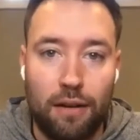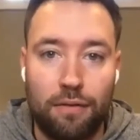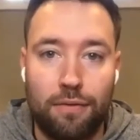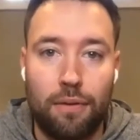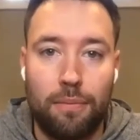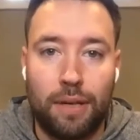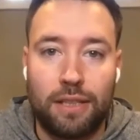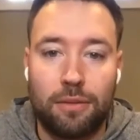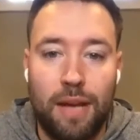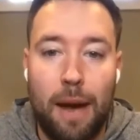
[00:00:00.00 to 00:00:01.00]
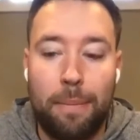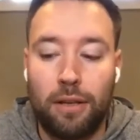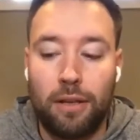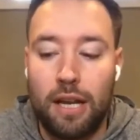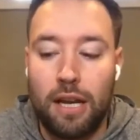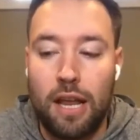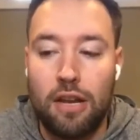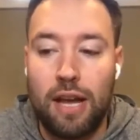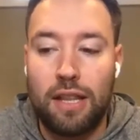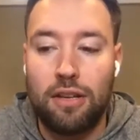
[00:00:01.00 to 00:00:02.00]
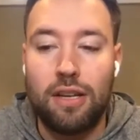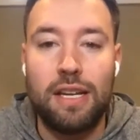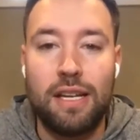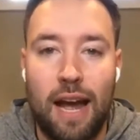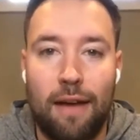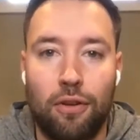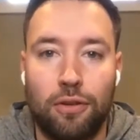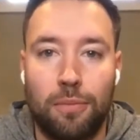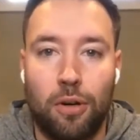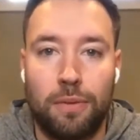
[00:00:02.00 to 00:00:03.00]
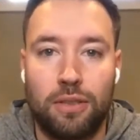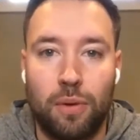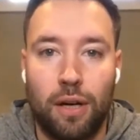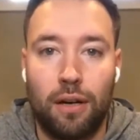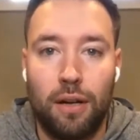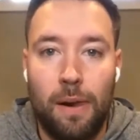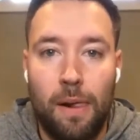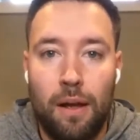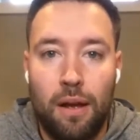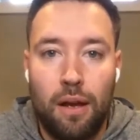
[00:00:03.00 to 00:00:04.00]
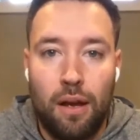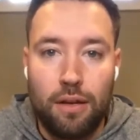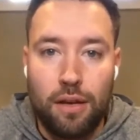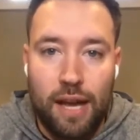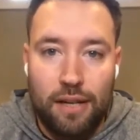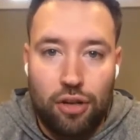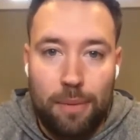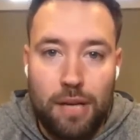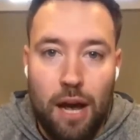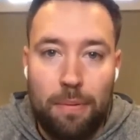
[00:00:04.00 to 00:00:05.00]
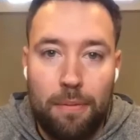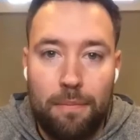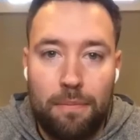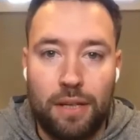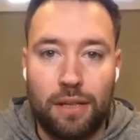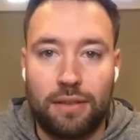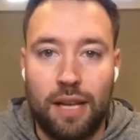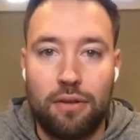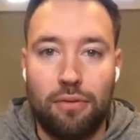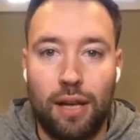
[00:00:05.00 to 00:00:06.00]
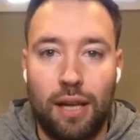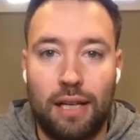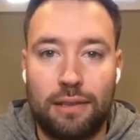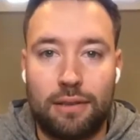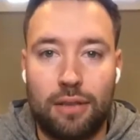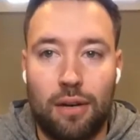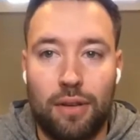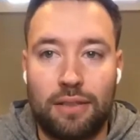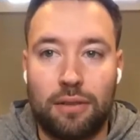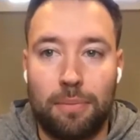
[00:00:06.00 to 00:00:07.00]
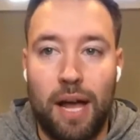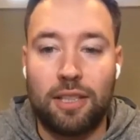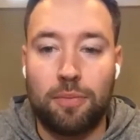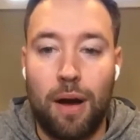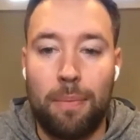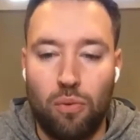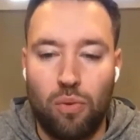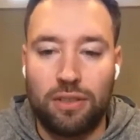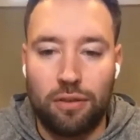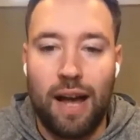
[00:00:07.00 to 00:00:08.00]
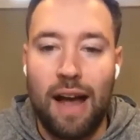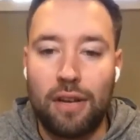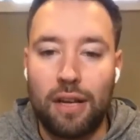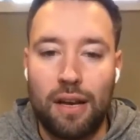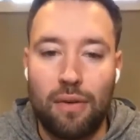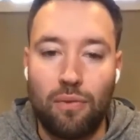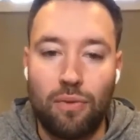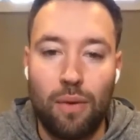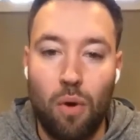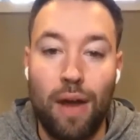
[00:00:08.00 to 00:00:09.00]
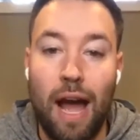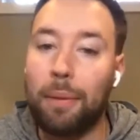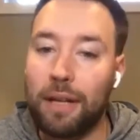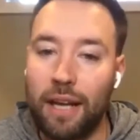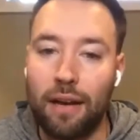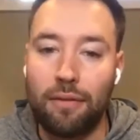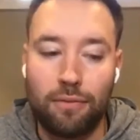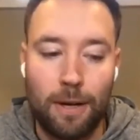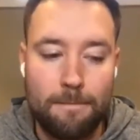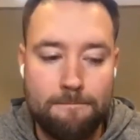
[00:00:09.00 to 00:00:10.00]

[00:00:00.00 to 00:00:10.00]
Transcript: of bring some capital in. And I think you need to have those moments where you get tripped up, because then you realize, oh, that's a blind spot, but we survived it and it won't happen again, right?